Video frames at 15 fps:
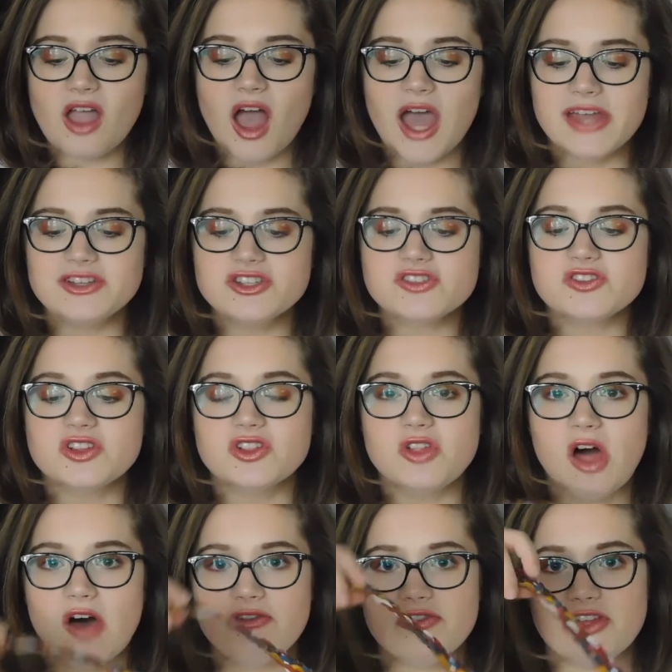I just
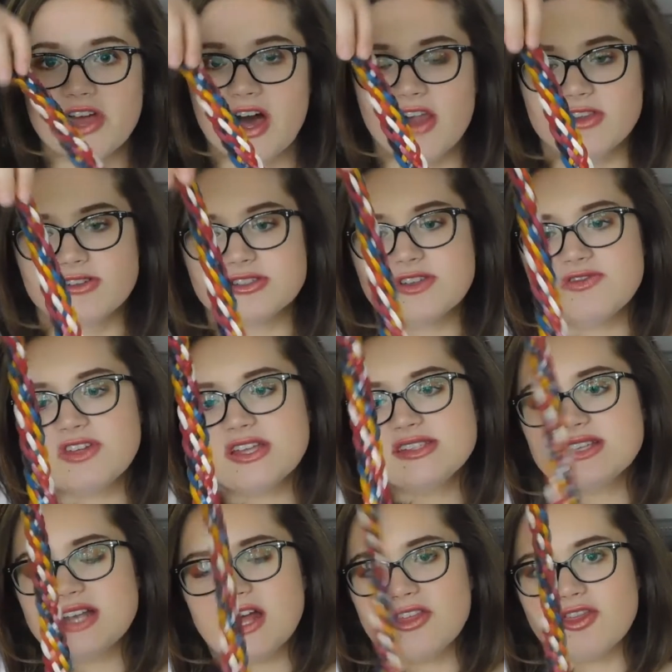love the colors of
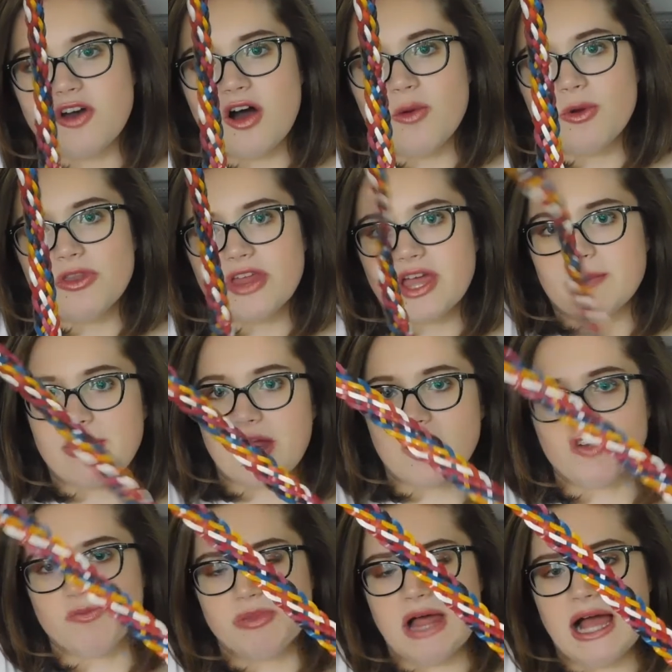this, and I thought with like a
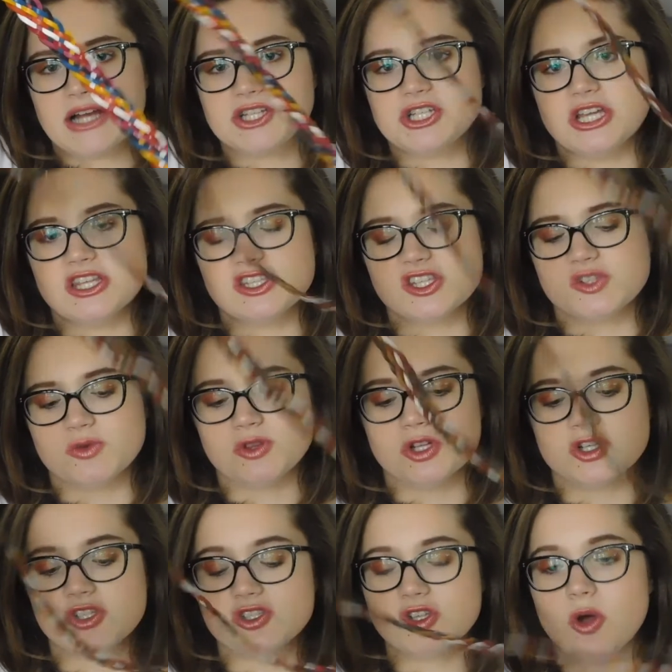pair of black jeans this would
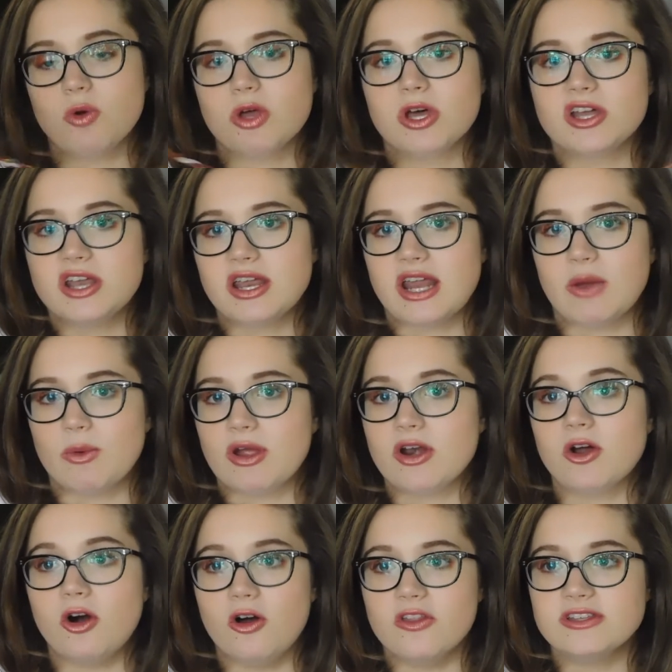look so good, and I wear it
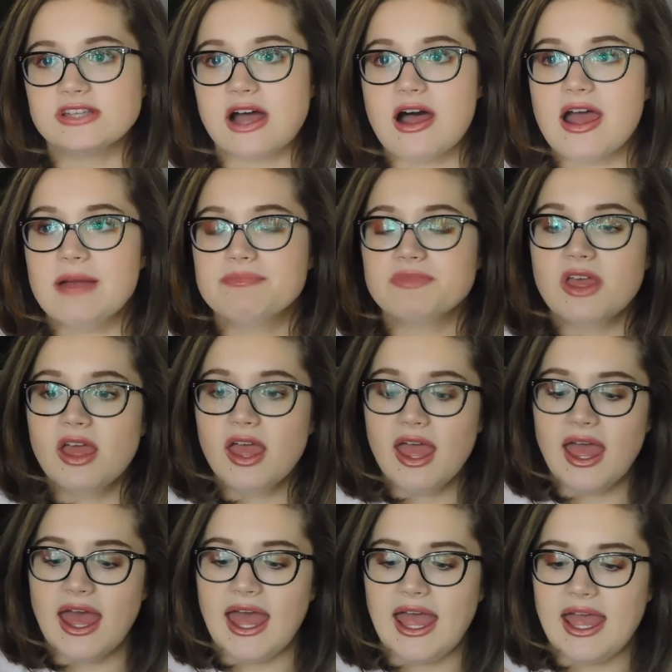all the time.
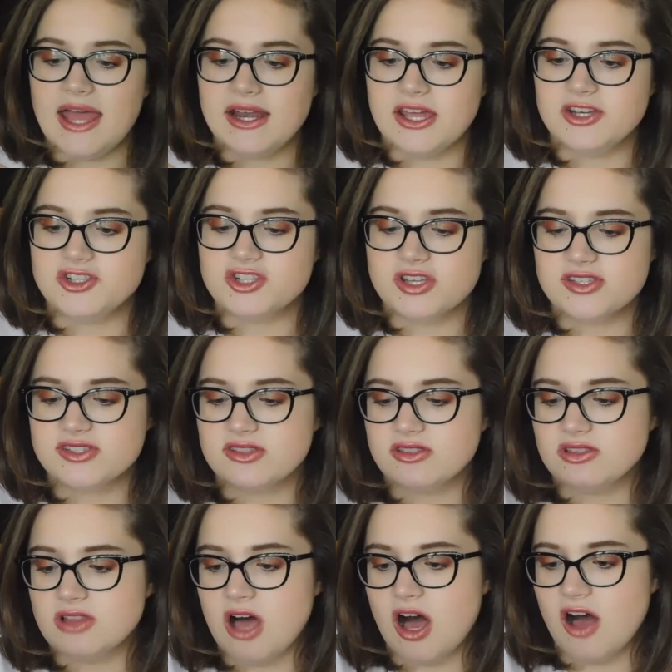And I just
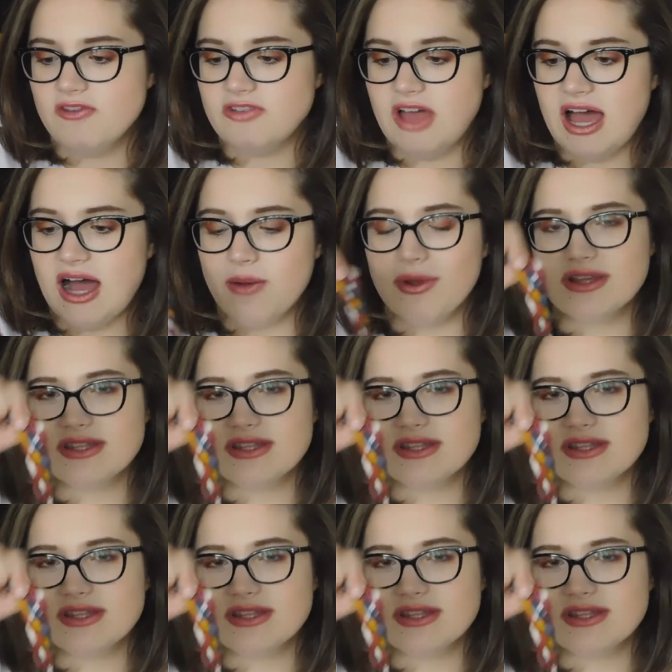love how